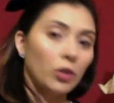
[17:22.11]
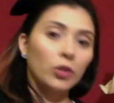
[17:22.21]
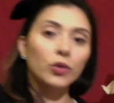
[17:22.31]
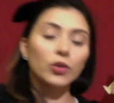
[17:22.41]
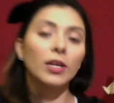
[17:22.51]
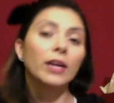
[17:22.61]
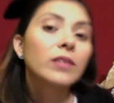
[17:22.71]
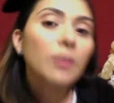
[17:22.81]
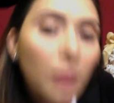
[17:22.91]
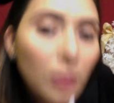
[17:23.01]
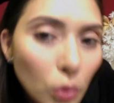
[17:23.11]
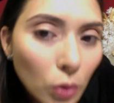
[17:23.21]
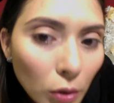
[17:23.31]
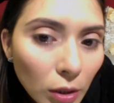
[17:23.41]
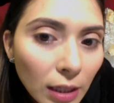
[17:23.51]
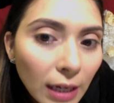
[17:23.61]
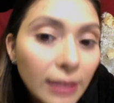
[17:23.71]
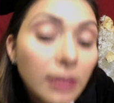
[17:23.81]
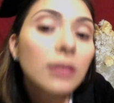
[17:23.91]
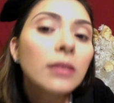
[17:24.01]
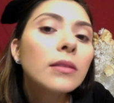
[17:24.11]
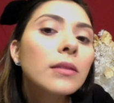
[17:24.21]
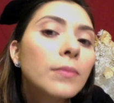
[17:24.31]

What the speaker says: You should have something to look like this.